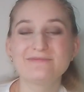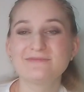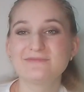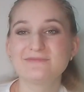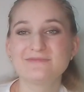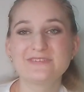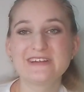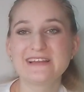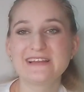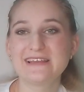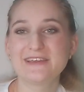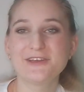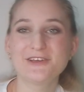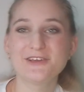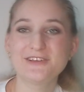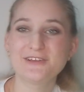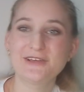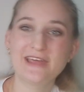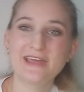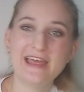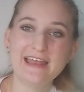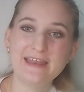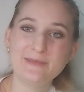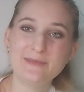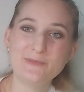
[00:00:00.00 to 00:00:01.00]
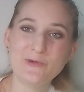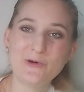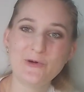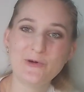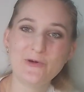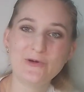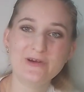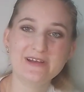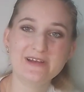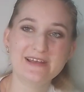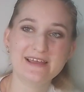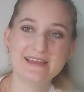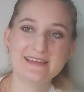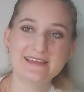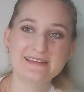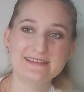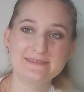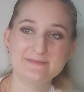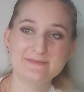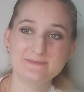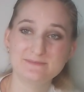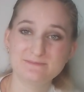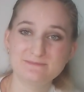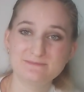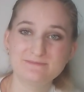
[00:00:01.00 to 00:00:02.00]
really good anymore, and I
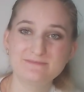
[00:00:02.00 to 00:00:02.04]
can